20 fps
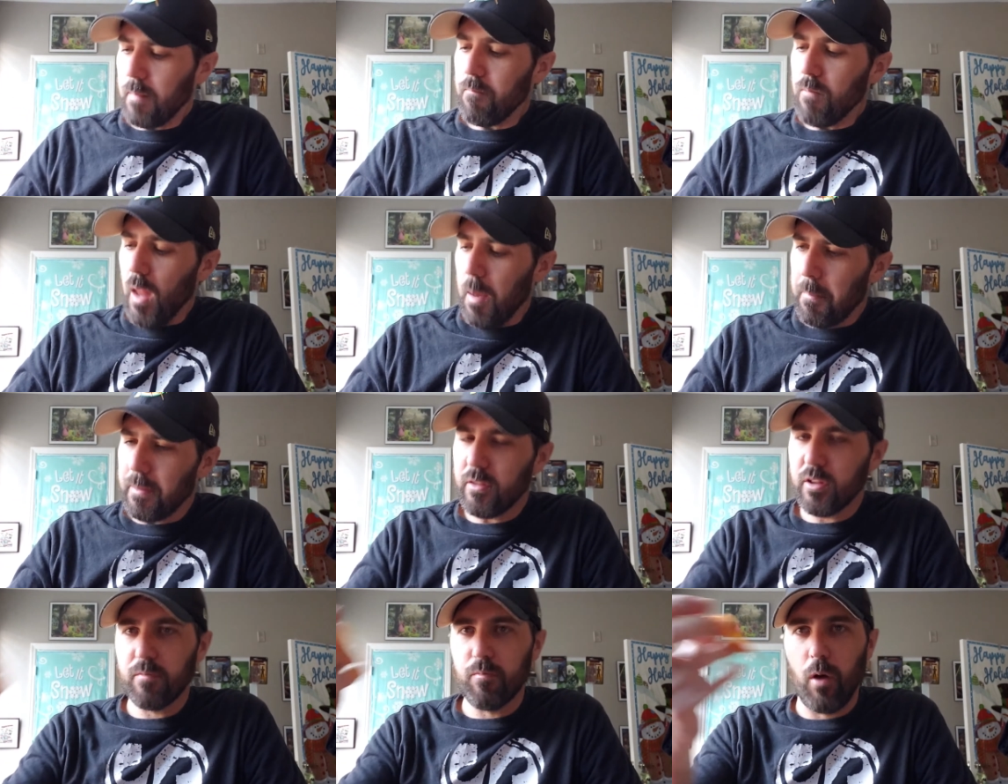I'll
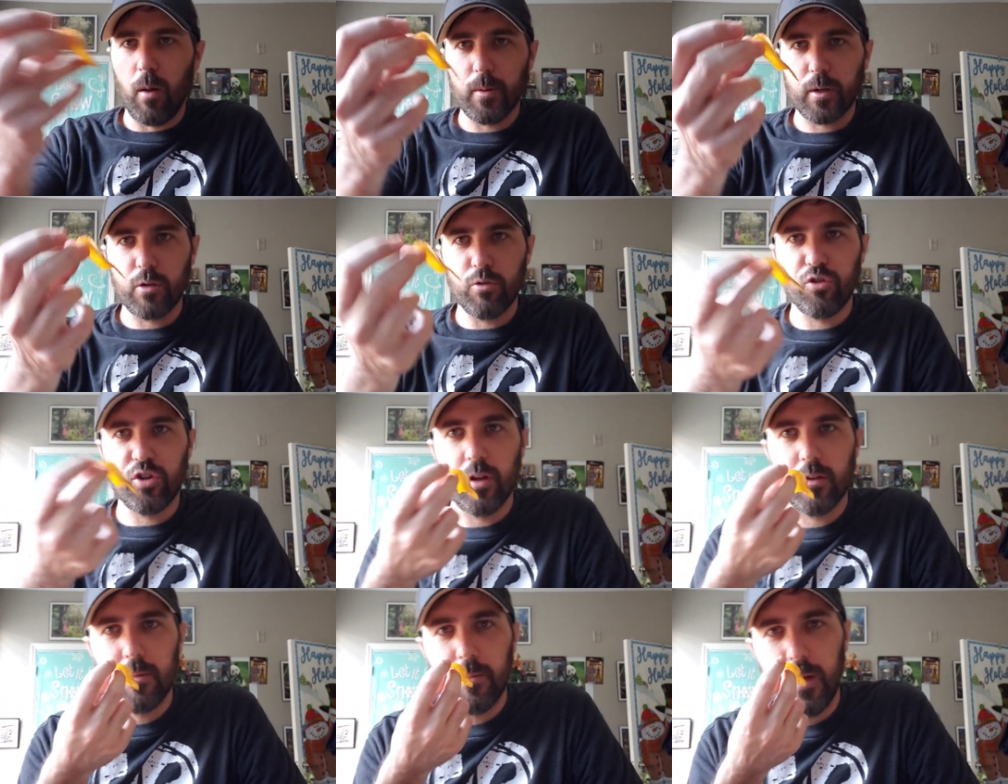make this barbecue
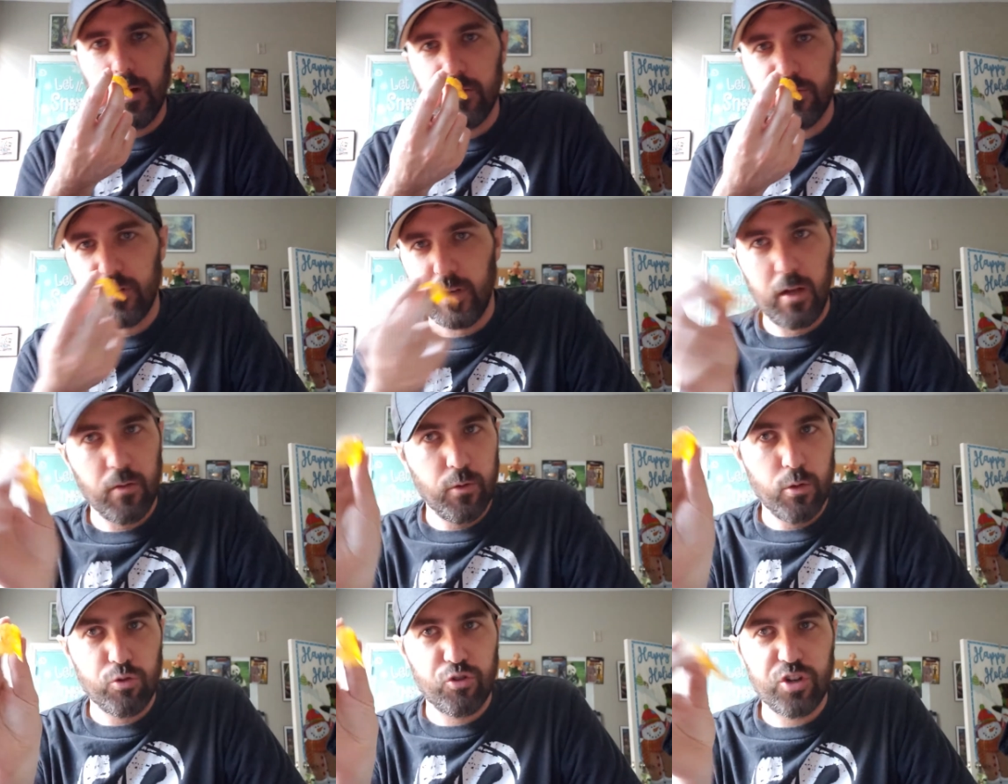shit to balance it
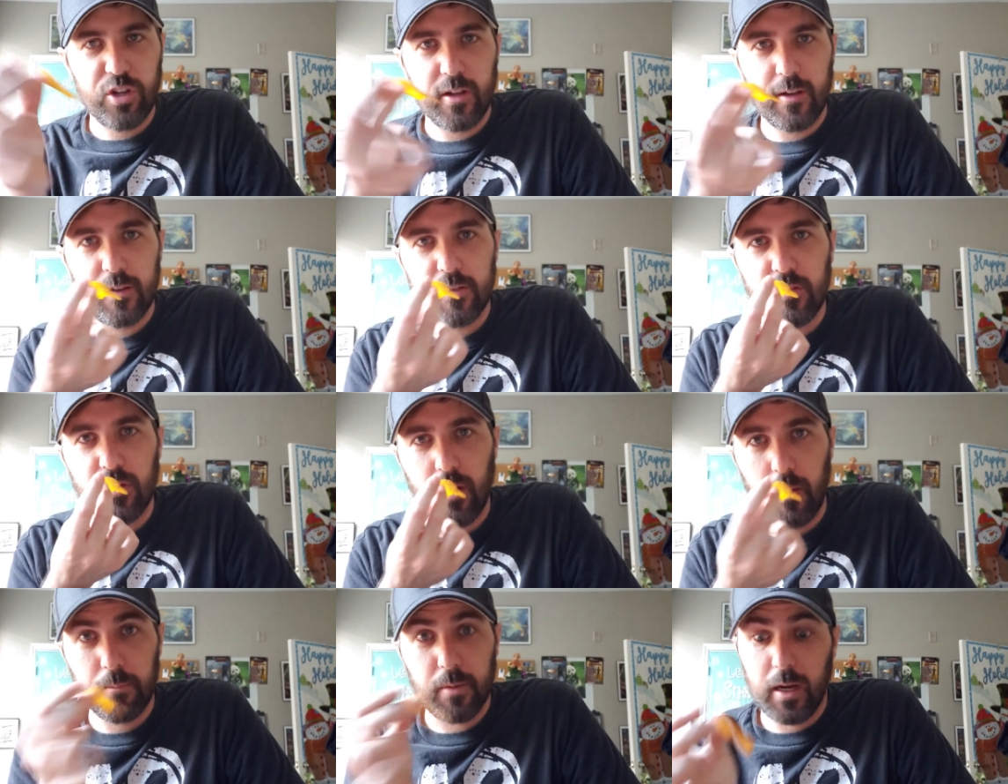out. No
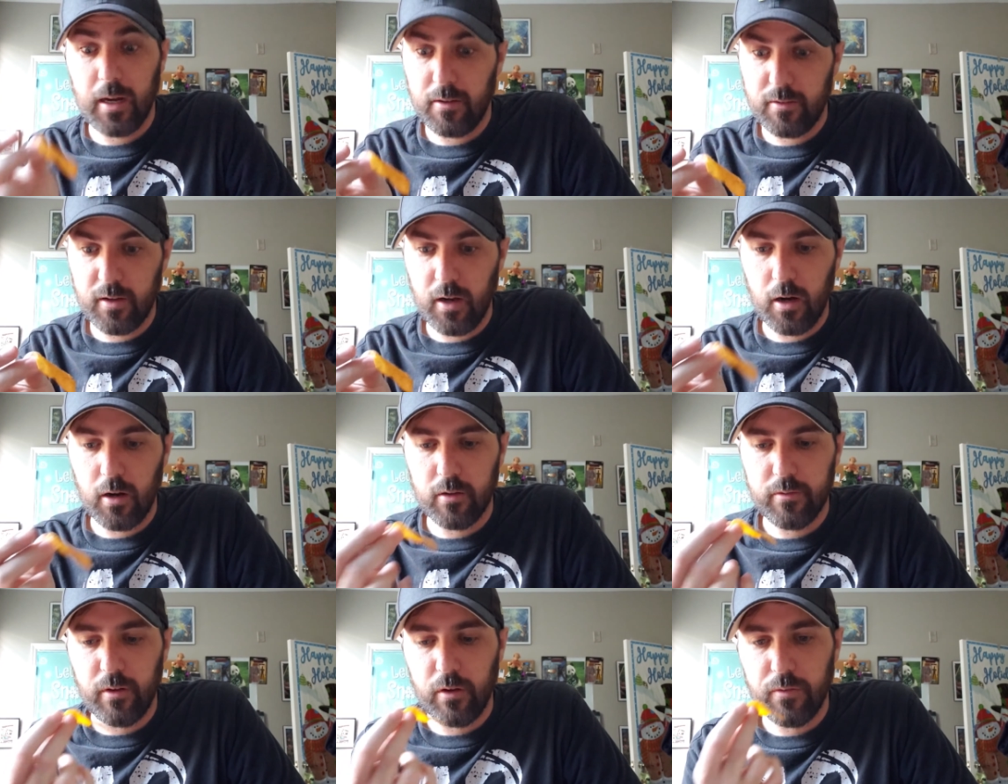cheese. I'm kind of
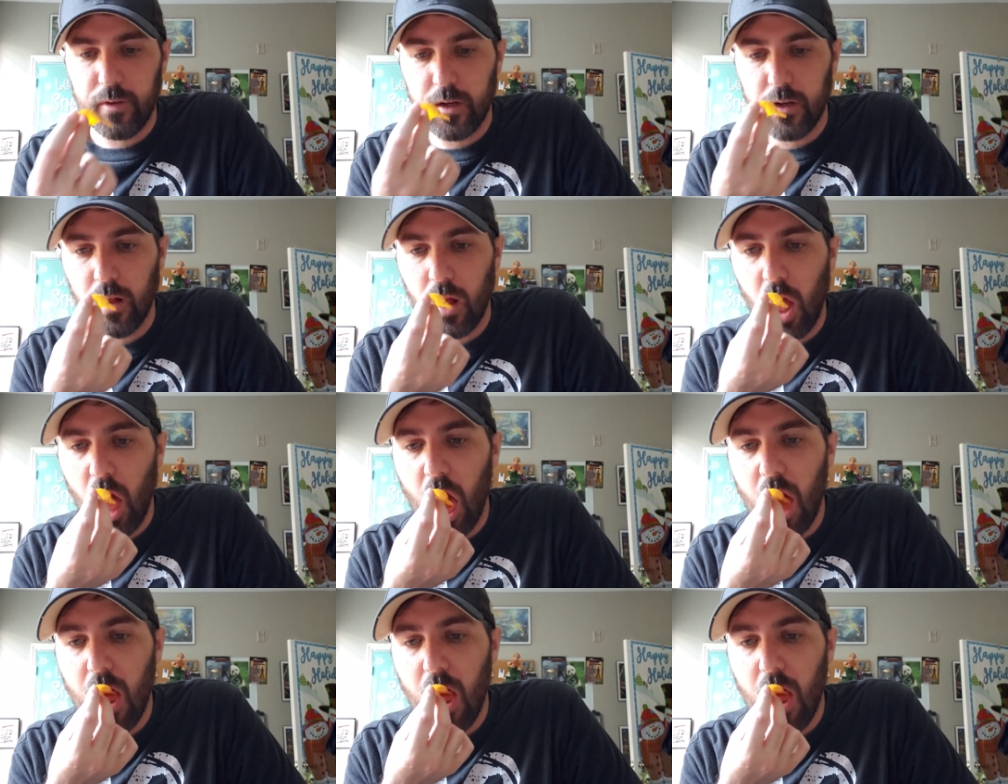tired of Velveeta.